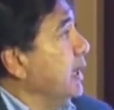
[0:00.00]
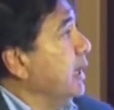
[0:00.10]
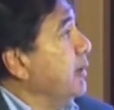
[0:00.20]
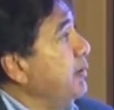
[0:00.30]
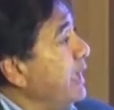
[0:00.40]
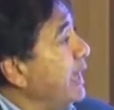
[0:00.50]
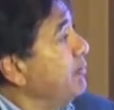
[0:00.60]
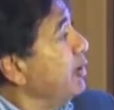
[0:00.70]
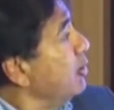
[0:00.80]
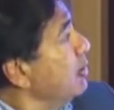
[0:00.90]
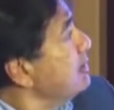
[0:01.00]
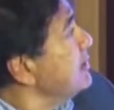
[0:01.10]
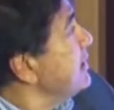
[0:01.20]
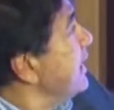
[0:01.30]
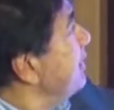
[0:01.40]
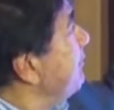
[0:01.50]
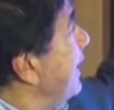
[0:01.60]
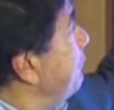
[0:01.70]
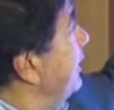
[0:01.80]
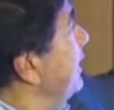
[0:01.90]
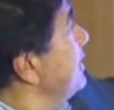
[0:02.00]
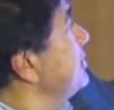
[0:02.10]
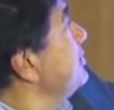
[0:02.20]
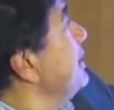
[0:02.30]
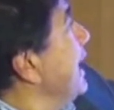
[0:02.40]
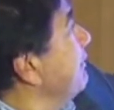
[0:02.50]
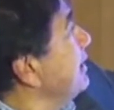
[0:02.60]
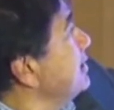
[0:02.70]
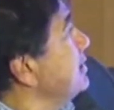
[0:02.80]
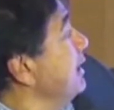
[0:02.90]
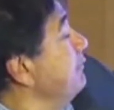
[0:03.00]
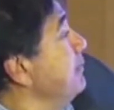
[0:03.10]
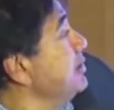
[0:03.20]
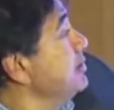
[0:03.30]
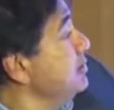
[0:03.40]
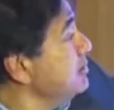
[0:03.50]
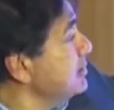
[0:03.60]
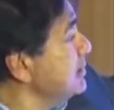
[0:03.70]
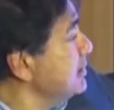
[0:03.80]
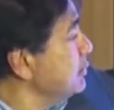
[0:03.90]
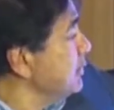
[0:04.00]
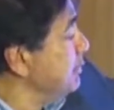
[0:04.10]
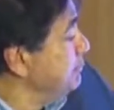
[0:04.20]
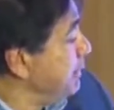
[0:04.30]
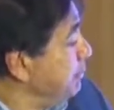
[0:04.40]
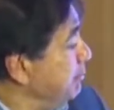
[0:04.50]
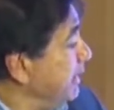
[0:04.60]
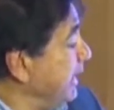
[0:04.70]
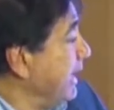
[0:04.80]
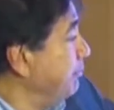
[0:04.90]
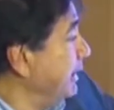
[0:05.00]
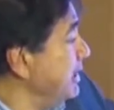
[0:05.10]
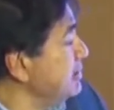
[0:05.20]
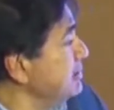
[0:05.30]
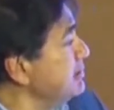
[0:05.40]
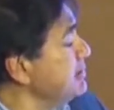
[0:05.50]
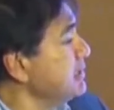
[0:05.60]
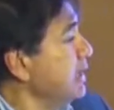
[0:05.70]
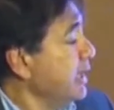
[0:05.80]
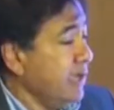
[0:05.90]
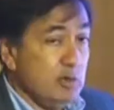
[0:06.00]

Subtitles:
We have a whole set of agricultural information users, which means people building applications. You